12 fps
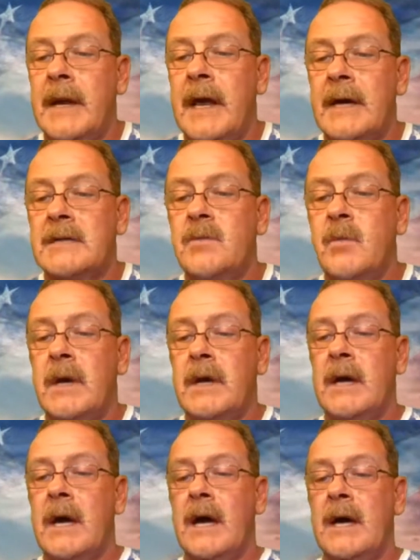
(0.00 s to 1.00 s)
next
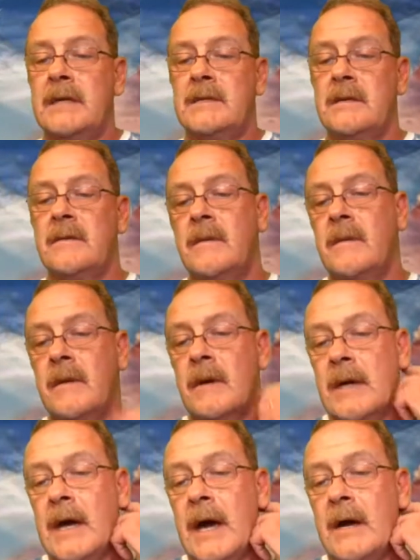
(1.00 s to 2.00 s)
week, guys
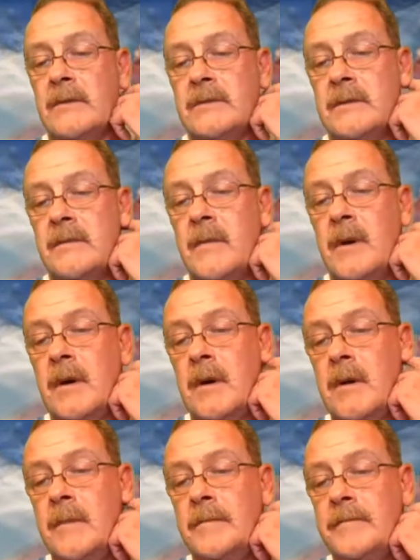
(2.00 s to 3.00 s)
and gals.
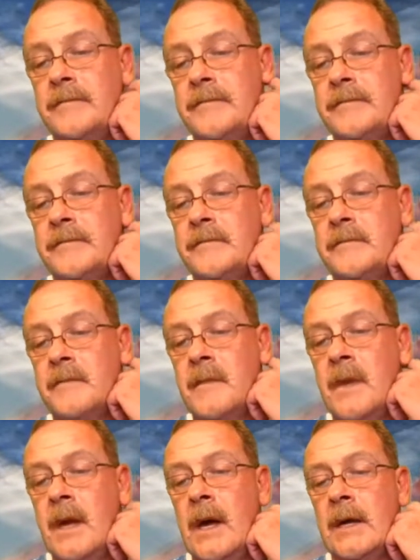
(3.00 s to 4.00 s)
I
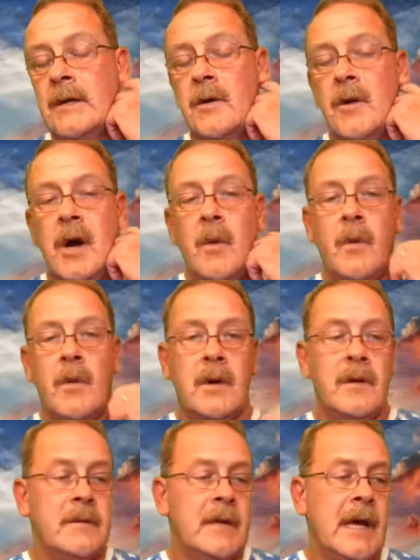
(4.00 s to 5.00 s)
do not
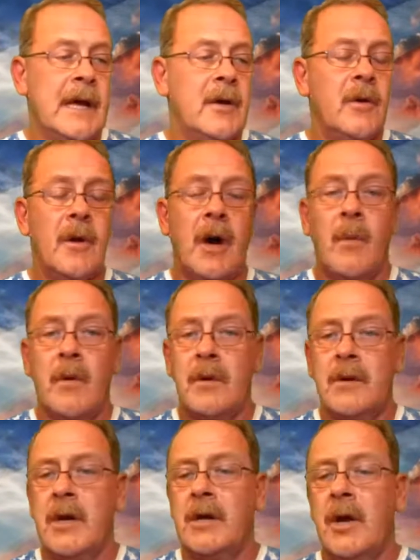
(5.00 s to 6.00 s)
want
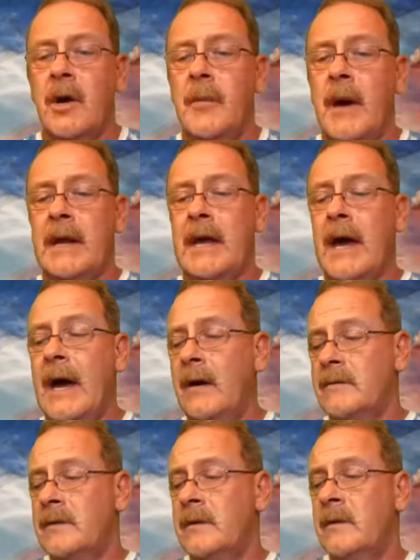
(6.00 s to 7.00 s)
to cut nobody
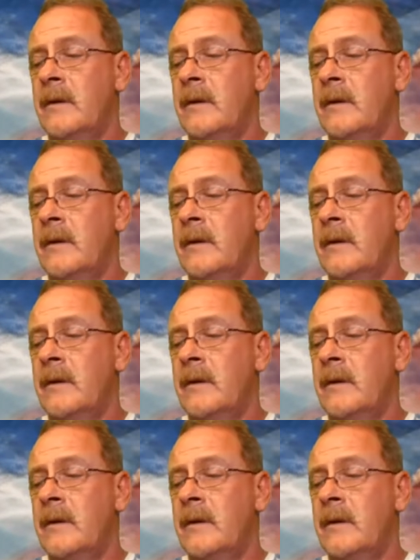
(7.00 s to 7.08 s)
out.